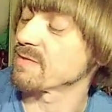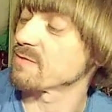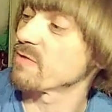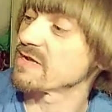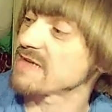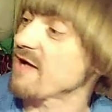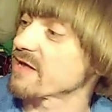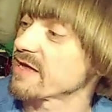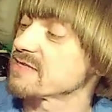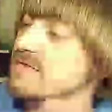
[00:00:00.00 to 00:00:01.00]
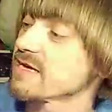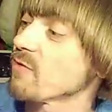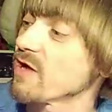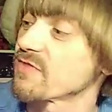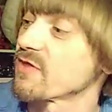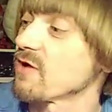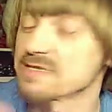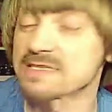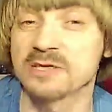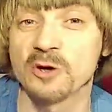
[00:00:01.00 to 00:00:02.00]
We went down again. I'll tell you what, though, I'll
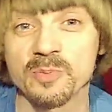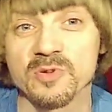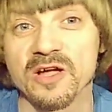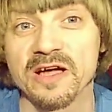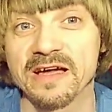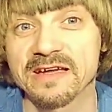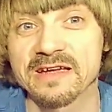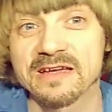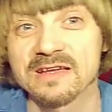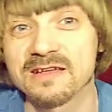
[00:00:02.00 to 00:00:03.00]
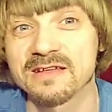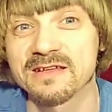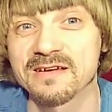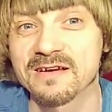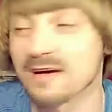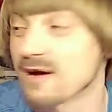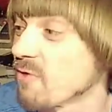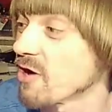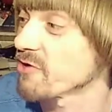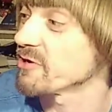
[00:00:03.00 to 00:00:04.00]
still play uh, Hot
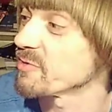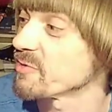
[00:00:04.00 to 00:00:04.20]
Water Heater